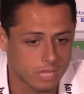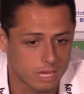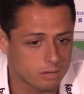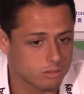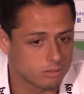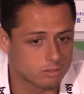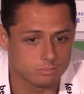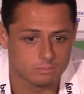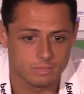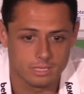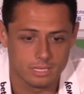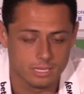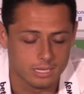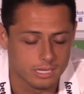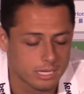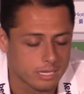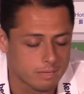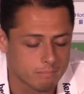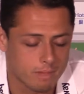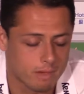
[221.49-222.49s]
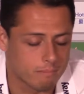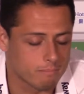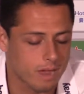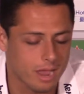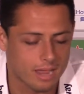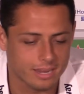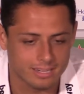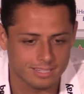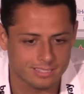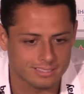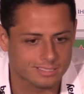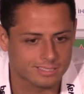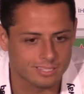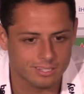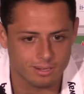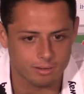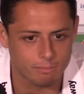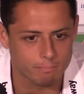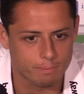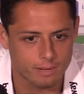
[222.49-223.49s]
Now my mind
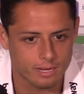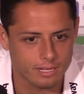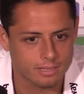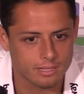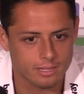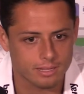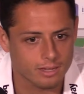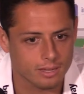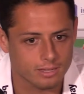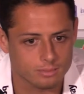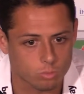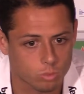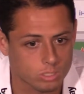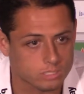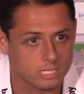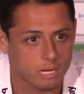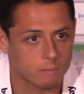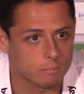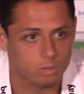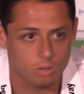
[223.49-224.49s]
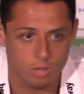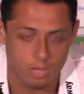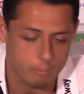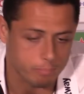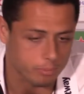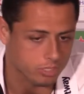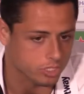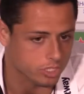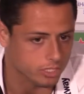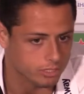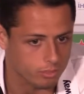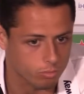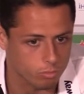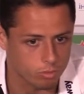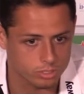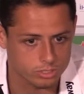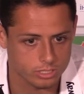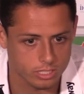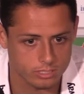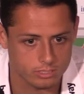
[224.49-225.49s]
is completely at West Ham. No, I appreciate the
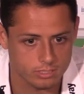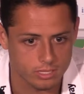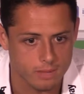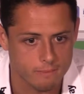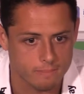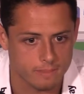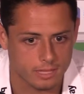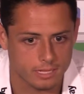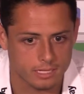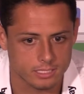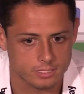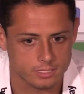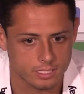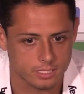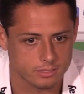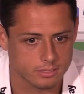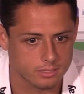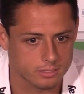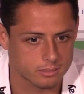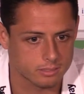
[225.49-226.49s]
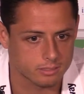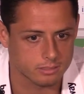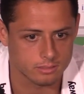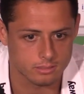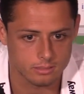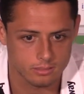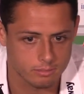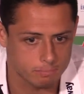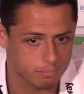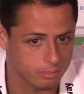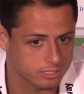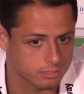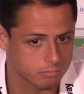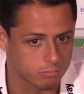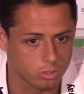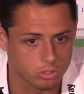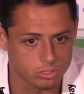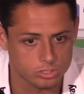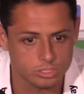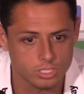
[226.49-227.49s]
words that, that he said in, in the past
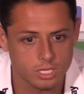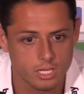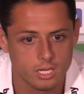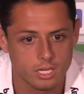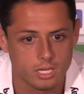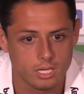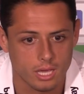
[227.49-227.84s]
months.